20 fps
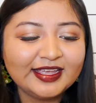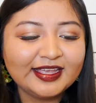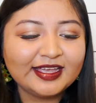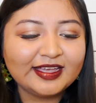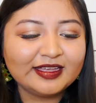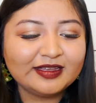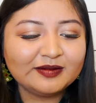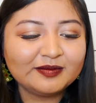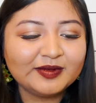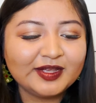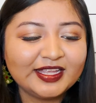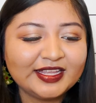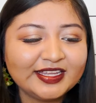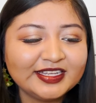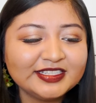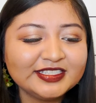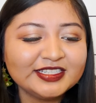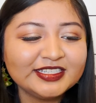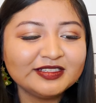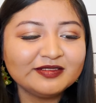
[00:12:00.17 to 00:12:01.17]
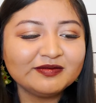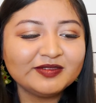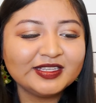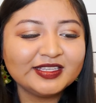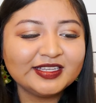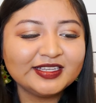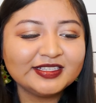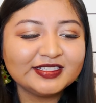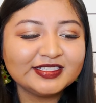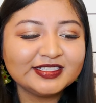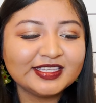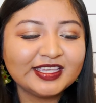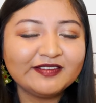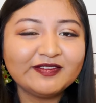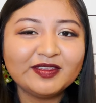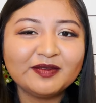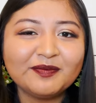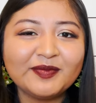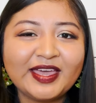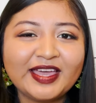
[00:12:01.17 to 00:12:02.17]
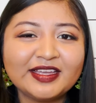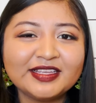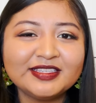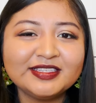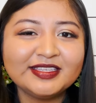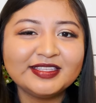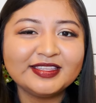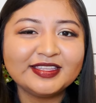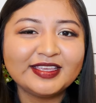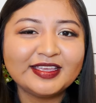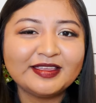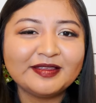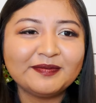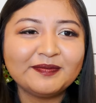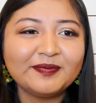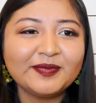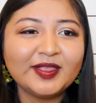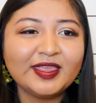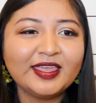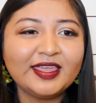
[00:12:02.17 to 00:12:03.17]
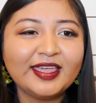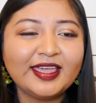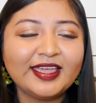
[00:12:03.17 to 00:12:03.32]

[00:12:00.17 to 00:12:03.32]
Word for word: Um, and it's just really just giving back to them